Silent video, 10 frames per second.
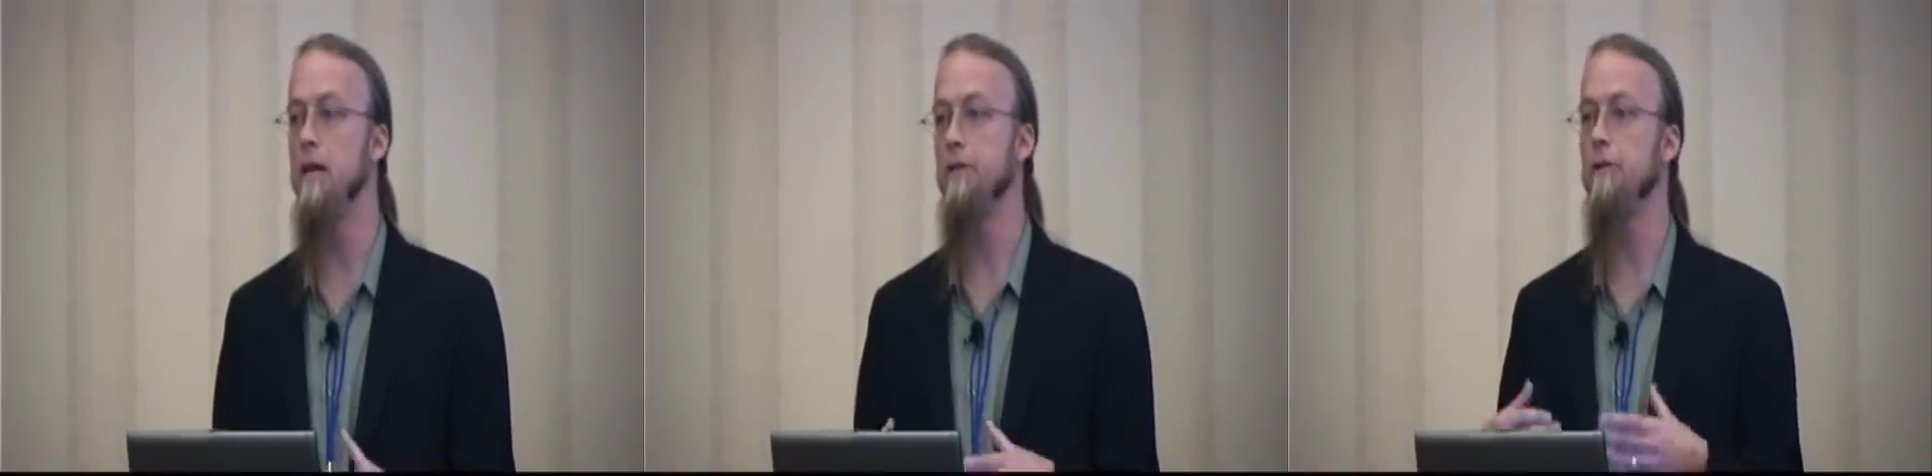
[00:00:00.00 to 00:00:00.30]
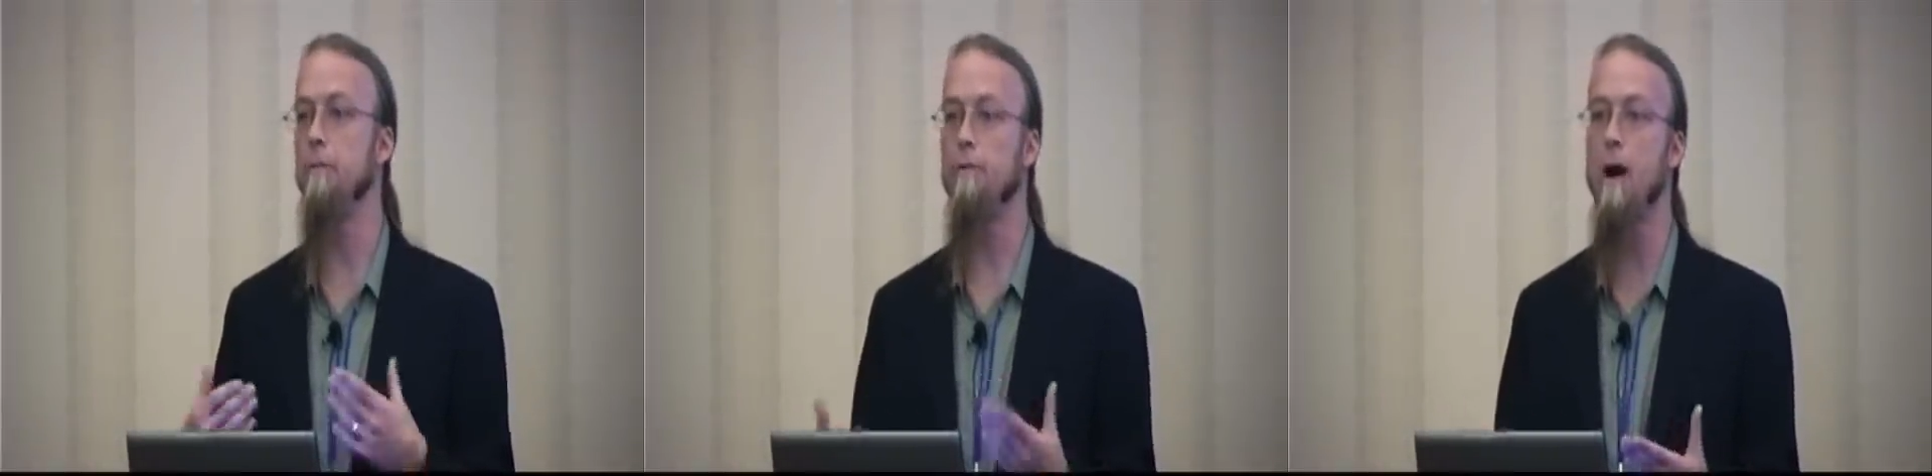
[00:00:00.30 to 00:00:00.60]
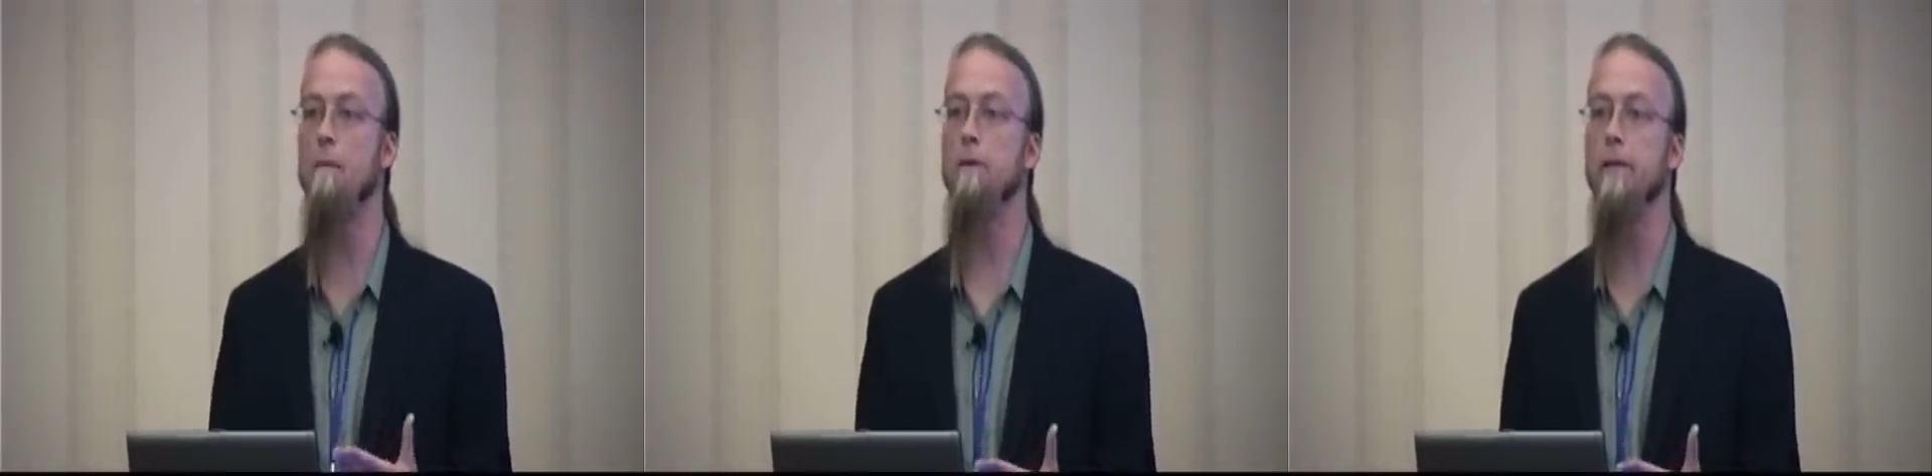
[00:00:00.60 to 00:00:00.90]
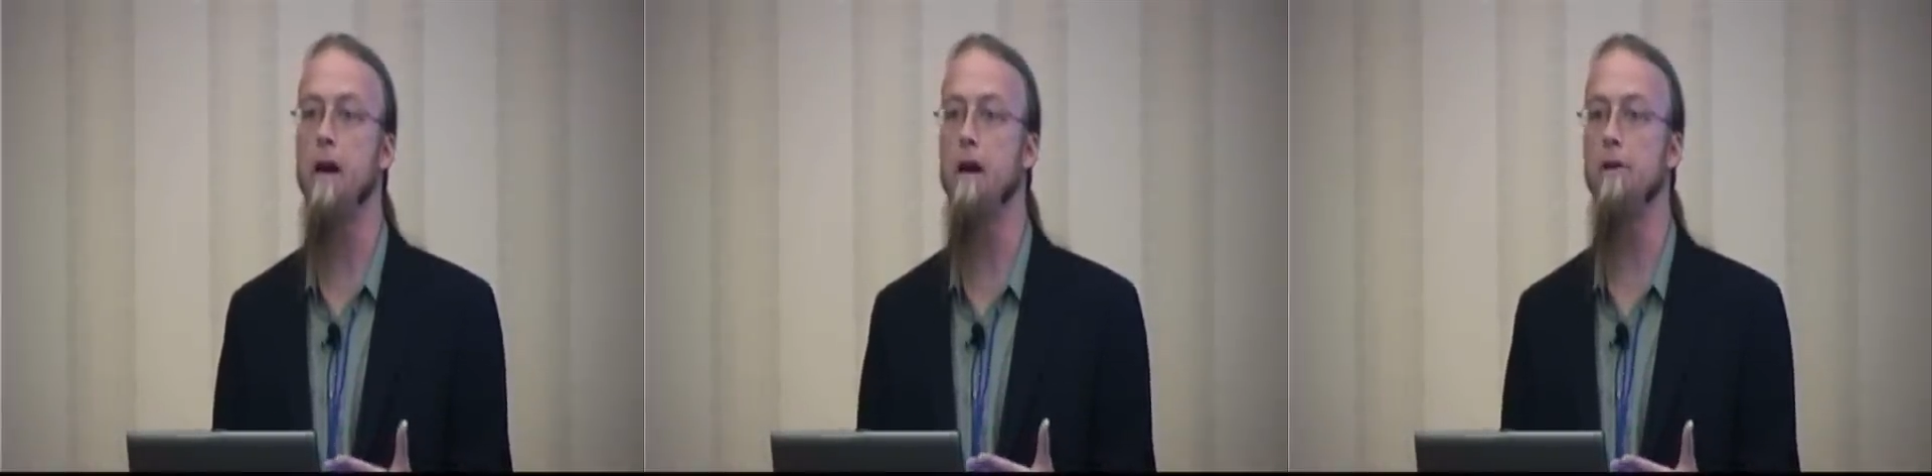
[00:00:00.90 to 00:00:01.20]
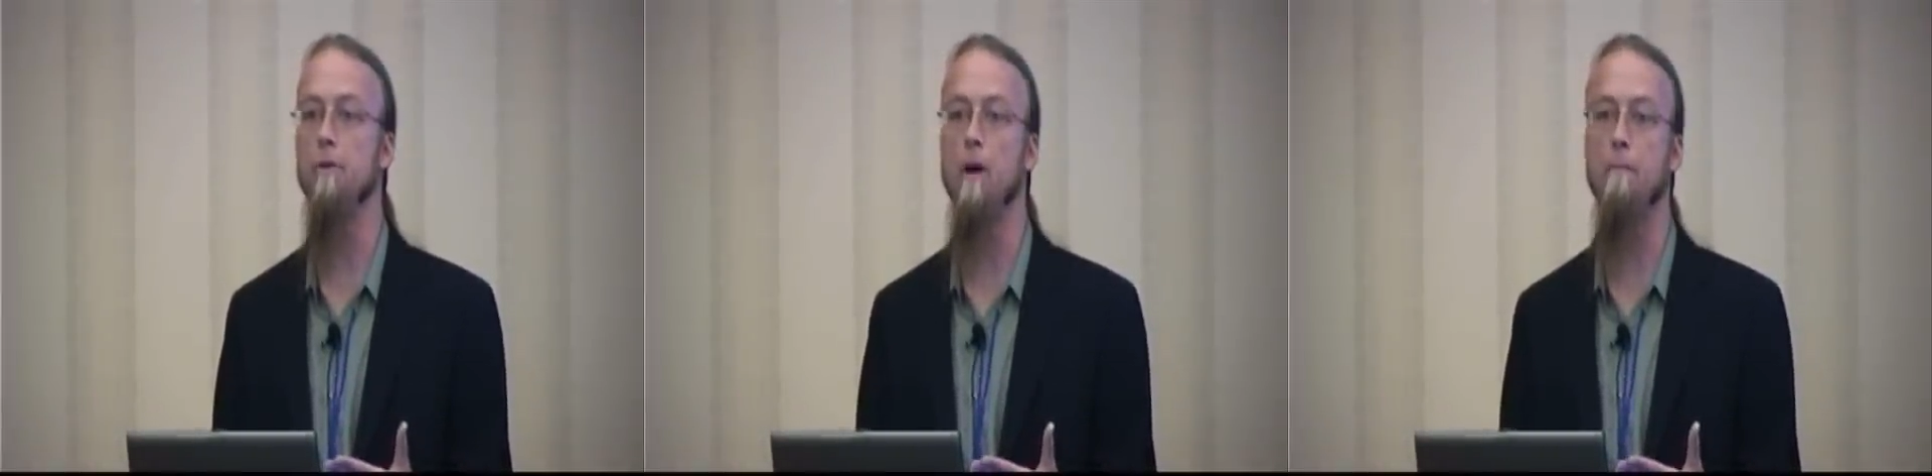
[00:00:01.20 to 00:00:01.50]
so they're probably not
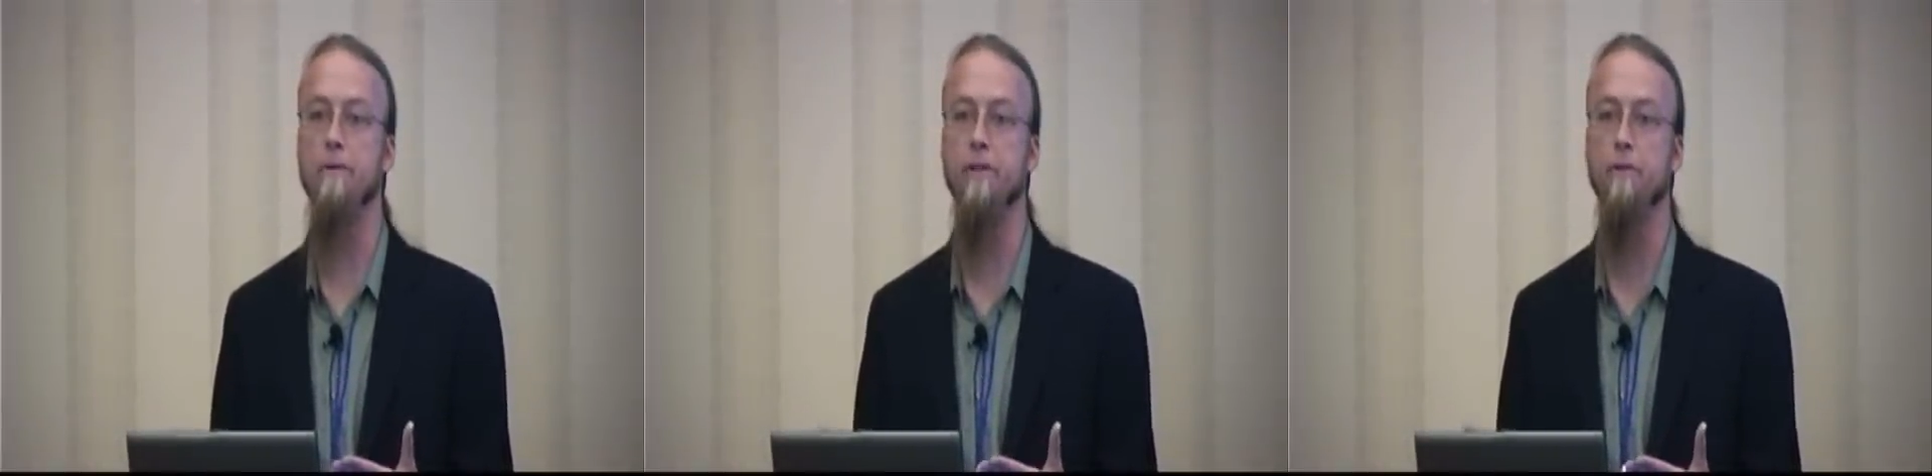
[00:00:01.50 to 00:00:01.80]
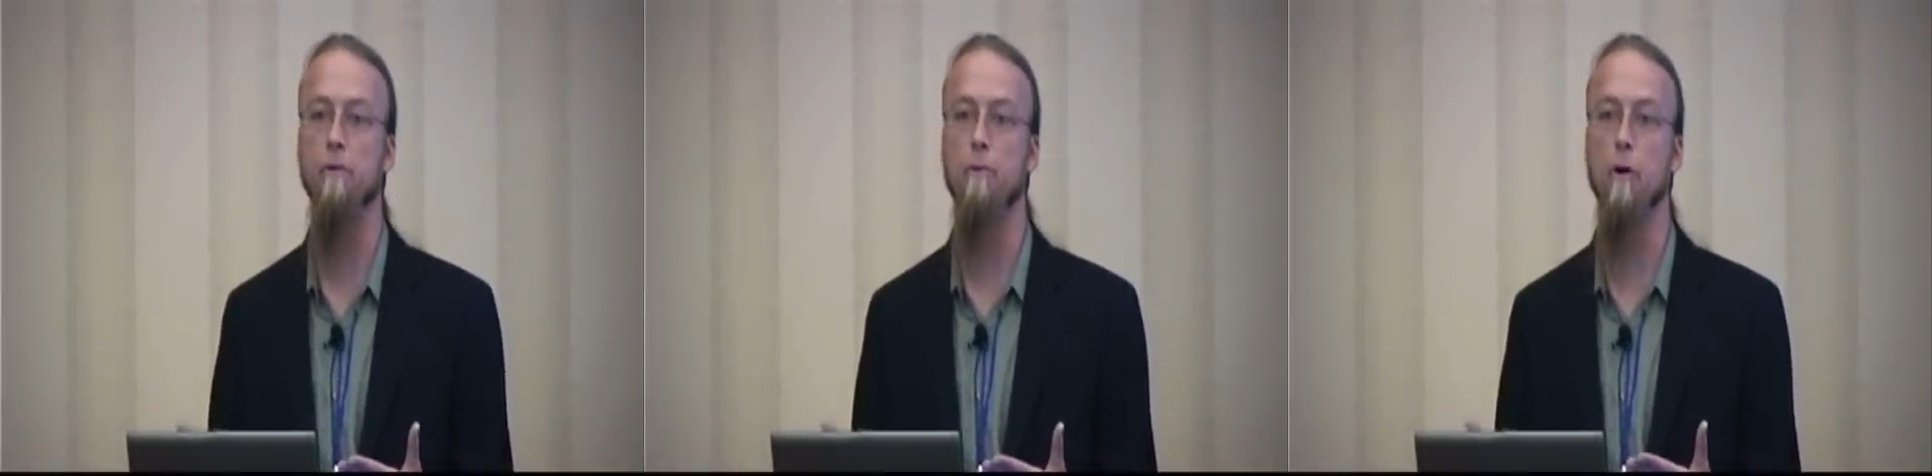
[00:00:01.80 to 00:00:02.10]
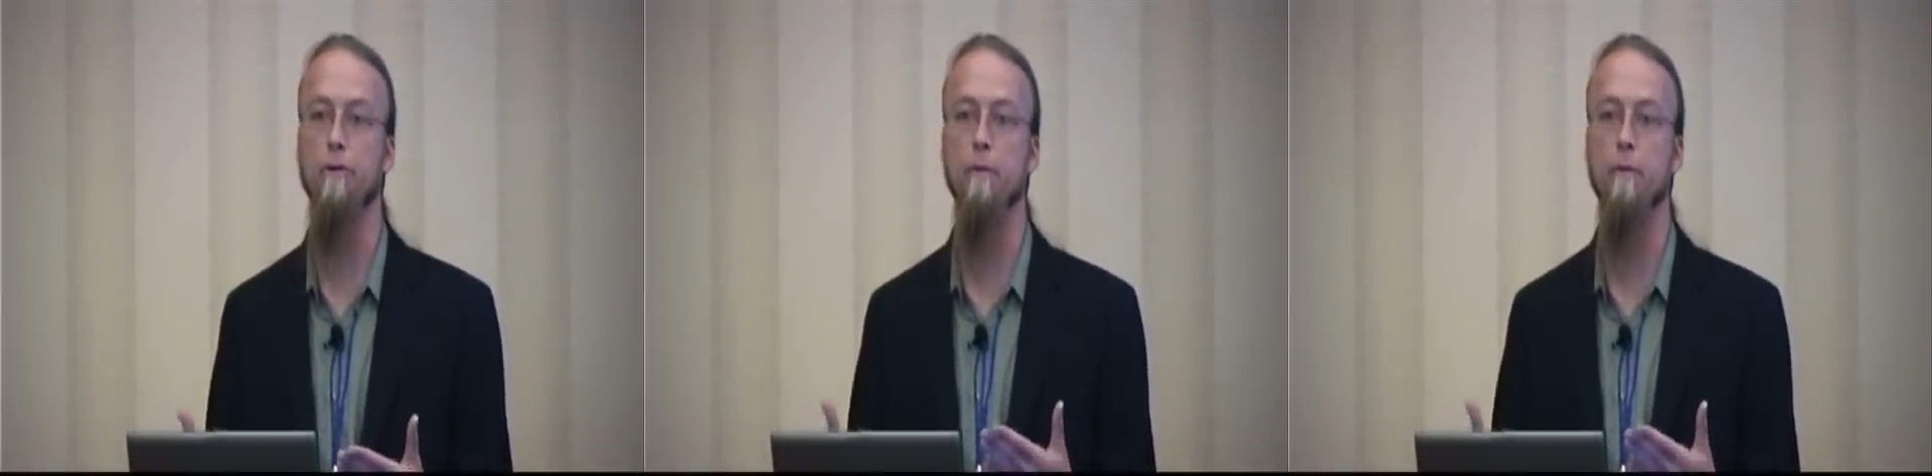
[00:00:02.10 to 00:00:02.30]
on your web position report,